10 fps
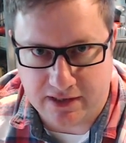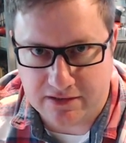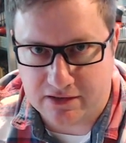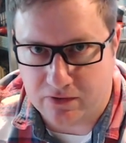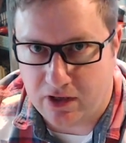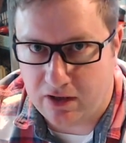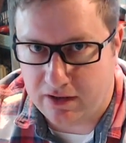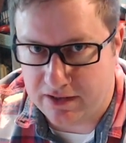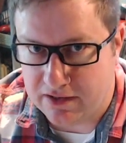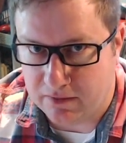so a
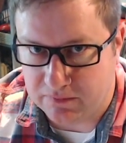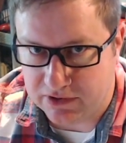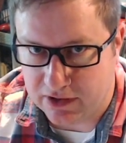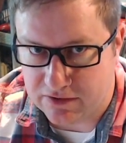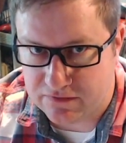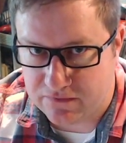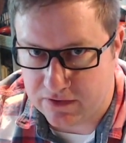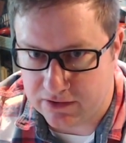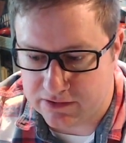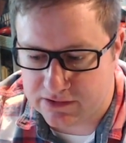higher number goes
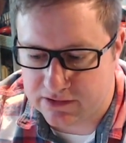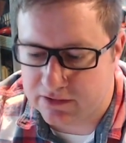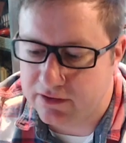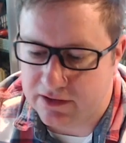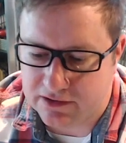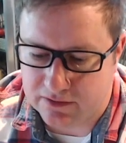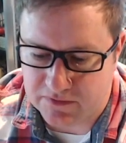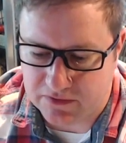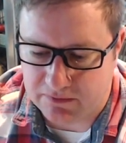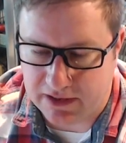first in terms
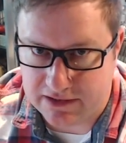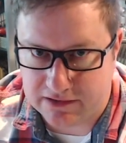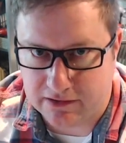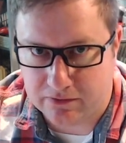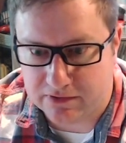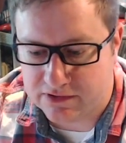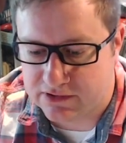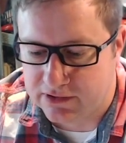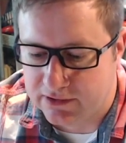of the play sequence.